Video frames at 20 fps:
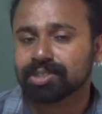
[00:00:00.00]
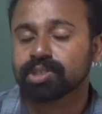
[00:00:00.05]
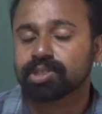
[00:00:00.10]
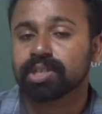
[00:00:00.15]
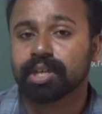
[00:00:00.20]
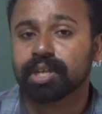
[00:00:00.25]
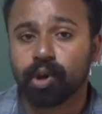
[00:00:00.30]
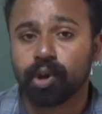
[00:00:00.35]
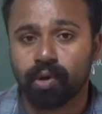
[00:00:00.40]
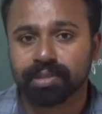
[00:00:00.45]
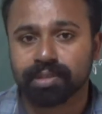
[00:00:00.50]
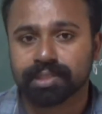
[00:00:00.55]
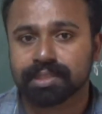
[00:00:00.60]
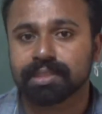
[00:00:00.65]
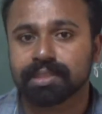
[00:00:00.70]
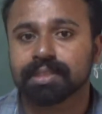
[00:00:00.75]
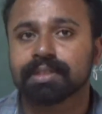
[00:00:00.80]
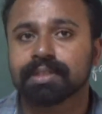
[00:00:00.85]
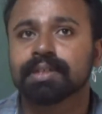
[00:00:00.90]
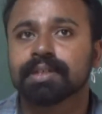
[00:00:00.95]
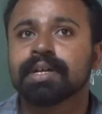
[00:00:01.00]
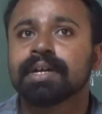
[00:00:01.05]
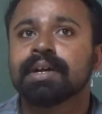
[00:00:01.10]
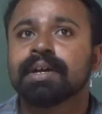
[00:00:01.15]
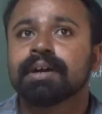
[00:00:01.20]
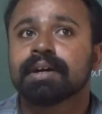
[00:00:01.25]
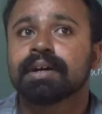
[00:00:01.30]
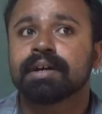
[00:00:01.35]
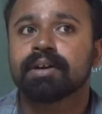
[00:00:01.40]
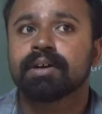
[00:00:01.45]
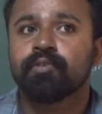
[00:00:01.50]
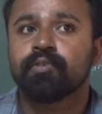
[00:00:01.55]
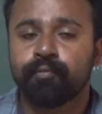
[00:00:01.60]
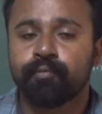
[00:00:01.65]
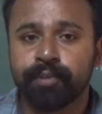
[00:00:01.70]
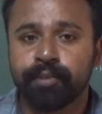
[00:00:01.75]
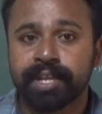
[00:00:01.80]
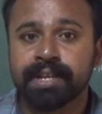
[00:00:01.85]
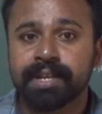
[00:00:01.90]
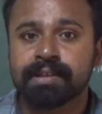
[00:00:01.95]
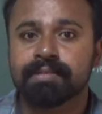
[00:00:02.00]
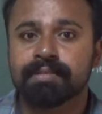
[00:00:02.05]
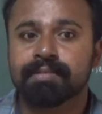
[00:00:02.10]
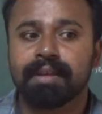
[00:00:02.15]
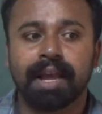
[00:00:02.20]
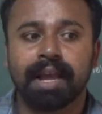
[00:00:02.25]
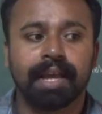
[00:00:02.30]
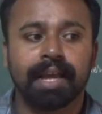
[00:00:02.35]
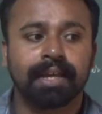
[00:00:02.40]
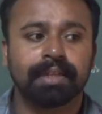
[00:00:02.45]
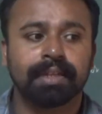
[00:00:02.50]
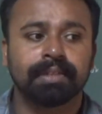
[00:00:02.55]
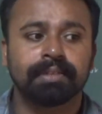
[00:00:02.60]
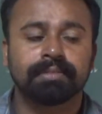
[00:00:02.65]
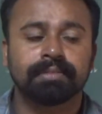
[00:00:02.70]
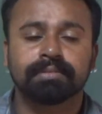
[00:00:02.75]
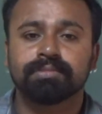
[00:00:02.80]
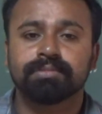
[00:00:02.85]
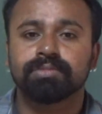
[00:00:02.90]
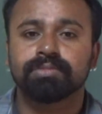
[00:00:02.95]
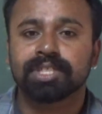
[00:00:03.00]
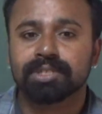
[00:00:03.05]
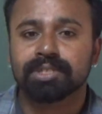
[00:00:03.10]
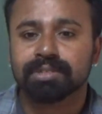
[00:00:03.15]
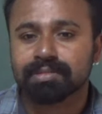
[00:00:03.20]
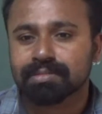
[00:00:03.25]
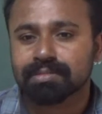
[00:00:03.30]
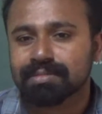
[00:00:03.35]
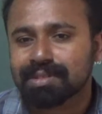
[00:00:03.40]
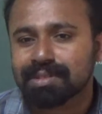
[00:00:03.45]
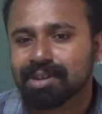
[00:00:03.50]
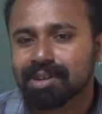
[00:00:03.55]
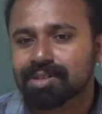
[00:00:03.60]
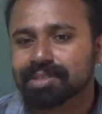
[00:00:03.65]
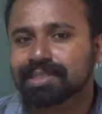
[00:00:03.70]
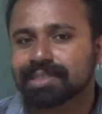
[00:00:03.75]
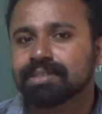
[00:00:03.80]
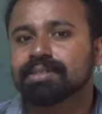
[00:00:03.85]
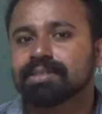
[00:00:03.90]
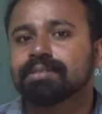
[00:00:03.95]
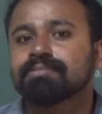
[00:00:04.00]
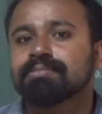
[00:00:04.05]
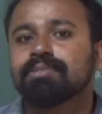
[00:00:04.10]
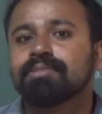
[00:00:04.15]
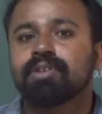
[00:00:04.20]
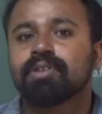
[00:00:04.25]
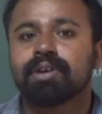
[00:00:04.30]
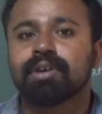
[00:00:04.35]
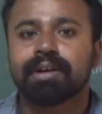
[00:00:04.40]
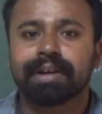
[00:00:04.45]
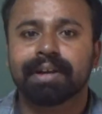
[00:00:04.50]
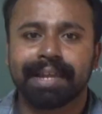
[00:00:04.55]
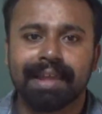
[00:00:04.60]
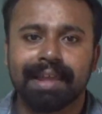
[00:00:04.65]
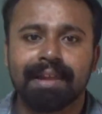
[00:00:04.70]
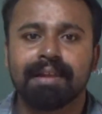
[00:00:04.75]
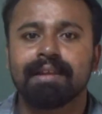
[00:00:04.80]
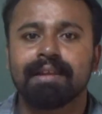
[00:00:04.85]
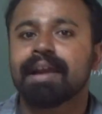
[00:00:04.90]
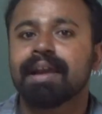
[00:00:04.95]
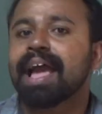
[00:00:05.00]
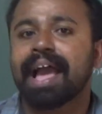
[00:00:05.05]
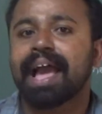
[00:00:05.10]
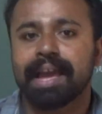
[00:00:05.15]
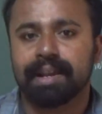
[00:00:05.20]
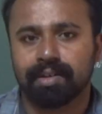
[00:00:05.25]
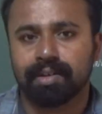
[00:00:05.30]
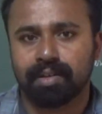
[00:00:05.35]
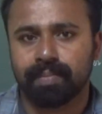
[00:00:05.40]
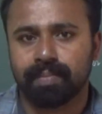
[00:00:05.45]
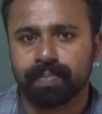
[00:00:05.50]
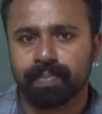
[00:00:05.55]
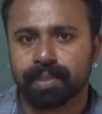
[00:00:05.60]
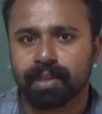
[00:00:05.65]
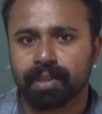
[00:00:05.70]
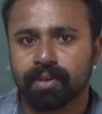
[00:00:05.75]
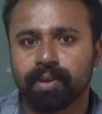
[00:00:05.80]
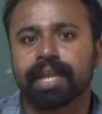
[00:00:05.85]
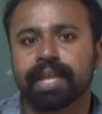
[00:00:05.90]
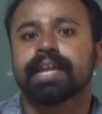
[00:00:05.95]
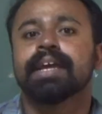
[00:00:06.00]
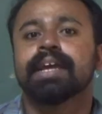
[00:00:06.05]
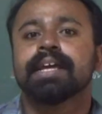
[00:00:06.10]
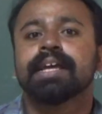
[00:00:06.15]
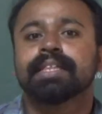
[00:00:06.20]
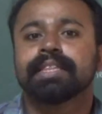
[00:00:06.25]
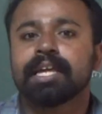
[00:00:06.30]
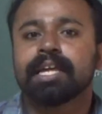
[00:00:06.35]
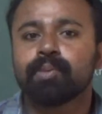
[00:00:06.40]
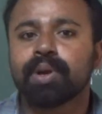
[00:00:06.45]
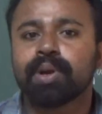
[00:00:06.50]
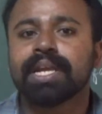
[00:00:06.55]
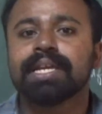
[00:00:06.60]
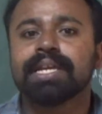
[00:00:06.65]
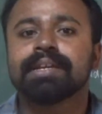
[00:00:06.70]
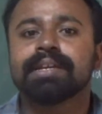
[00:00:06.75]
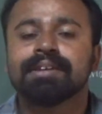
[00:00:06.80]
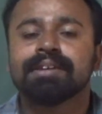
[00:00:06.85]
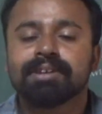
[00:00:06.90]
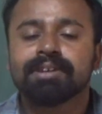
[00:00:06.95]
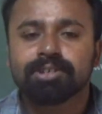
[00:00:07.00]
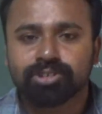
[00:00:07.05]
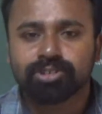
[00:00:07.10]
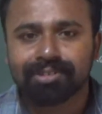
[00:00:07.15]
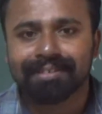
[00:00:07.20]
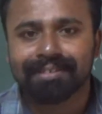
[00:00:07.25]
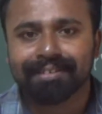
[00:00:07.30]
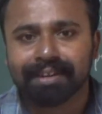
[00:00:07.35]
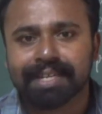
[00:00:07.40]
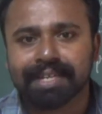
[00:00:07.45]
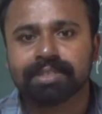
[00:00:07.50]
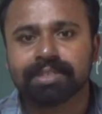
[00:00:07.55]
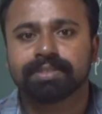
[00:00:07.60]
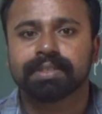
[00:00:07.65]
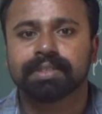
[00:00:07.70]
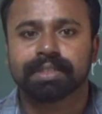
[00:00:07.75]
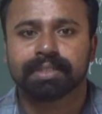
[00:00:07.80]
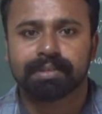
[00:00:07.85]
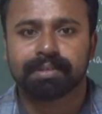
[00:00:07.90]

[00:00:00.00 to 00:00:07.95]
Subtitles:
crossed the field and just crossed the hill and all. Okay, then only she reached the